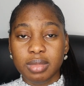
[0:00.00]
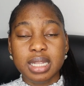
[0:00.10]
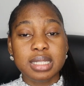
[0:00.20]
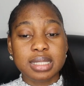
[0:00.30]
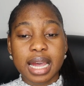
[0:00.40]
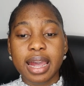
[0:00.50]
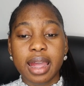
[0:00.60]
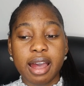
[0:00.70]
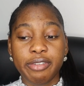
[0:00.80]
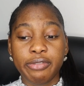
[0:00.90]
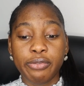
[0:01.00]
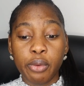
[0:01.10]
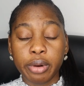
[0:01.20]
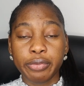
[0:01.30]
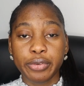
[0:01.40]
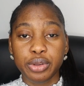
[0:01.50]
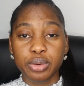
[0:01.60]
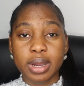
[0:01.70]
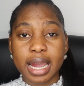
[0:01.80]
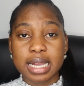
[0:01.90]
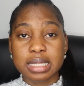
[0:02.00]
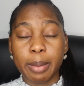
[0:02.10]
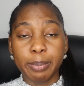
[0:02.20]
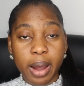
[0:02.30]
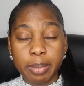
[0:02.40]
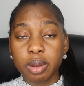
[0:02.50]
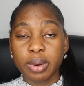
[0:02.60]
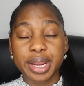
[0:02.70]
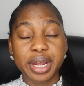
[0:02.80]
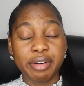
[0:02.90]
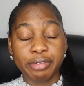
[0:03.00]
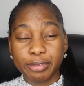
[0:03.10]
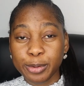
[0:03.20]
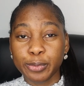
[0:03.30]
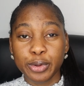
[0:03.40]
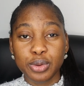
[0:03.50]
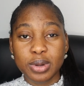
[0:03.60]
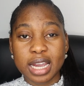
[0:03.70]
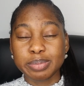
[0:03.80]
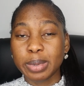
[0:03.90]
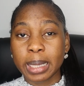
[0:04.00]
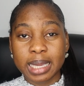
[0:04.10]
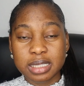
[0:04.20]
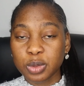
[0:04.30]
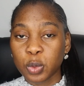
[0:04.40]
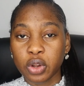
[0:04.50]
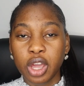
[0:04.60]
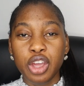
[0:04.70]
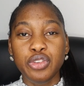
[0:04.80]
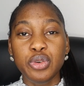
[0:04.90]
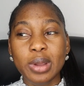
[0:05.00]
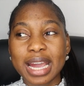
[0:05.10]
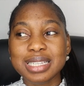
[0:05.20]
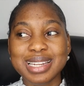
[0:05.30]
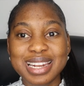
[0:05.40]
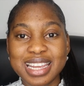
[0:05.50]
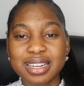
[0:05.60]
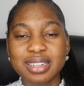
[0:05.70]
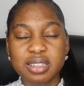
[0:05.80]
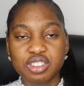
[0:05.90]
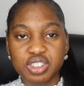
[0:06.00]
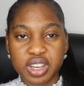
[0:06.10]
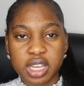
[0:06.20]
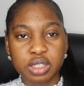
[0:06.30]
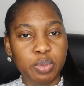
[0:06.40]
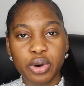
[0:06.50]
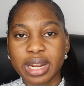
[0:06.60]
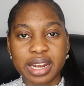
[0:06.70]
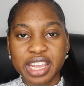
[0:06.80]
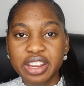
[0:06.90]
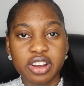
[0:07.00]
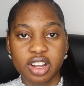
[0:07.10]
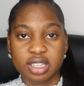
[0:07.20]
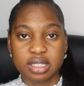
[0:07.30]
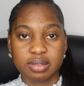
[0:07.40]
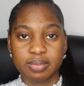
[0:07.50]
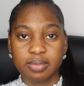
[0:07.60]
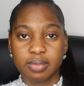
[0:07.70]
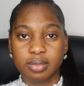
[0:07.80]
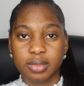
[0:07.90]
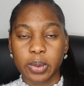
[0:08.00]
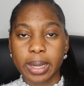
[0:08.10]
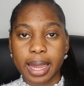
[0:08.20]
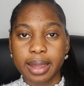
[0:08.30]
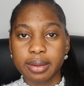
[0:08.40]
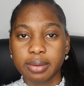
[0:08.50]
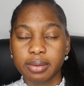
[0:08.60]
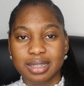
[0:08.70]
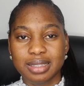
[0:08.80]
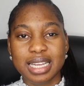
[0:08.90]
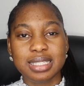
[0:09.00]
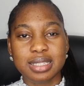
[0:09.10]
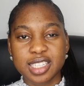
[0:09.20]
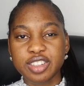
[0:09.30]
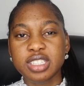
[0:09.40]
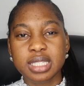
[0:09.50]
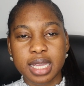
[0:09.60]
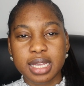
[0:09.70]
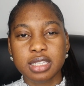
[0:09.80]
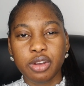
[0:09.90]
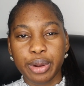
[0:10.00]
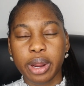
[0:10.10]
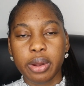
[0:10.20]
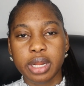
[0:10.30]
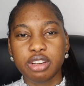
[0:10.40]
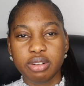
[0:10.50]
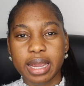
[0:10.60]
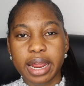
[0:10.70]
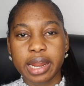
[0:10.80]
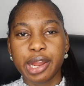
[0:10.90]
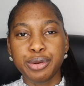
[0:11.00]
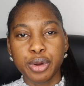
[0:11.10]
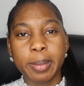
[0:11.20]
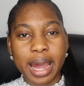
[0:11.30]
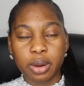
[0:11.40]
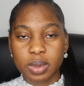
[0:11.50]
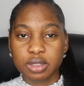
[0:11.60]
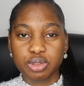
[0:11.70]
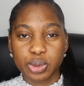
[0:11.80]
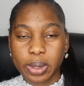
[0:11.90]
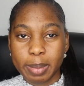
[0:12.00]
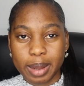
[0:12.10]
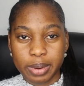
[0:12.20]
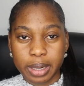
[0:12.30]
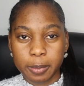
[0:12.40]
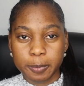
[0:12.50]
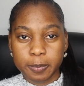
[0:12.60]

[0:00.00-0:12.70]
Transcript: This guy have fought for you guys. Bobi Wine have fought for you guys. But guess what? You guys need this change more than he does. Okay? There's a serious case going on in Uganda and nobody wants to talk about it.